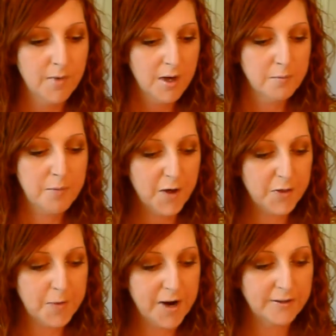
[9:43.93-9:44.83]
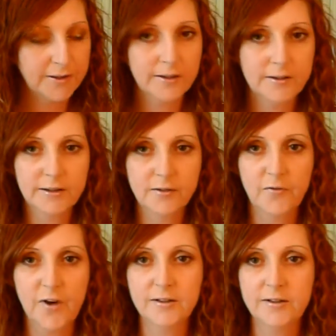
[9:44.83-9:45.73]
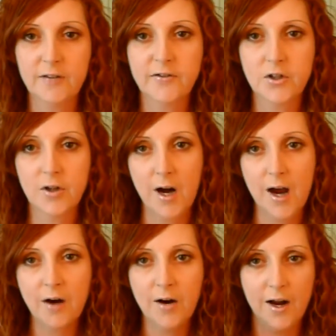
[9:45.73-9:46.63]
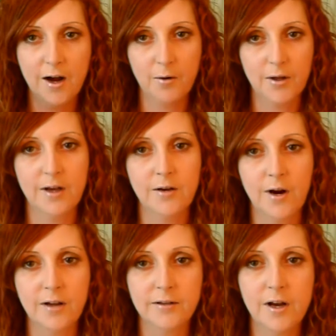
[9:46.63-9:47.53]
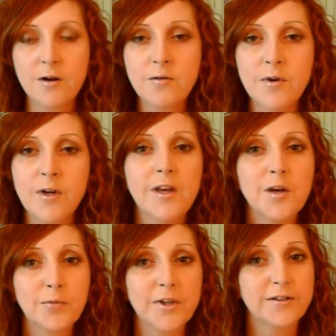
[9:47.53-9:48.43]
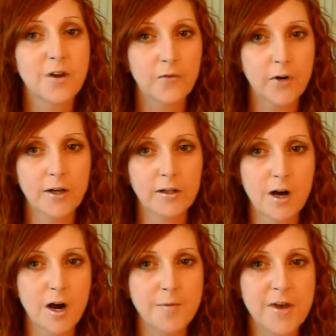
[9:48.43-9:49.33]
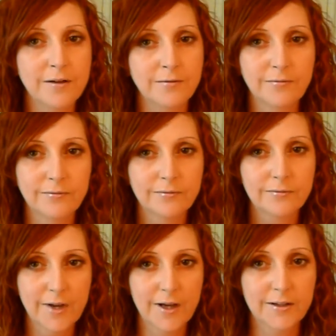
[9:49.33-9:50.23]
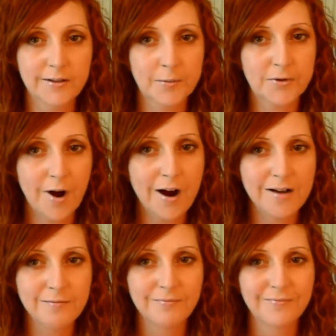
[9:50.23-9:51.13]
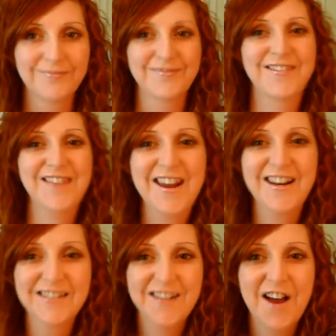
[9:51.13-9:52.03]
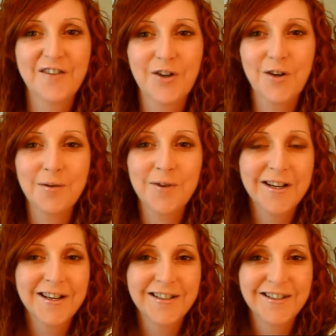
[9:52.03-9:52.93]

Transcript: Bought the basics and some fun stuff to try out, and I will let you guys know. Please don't forget to comment and subscribe. Thanks, and have a great weekend.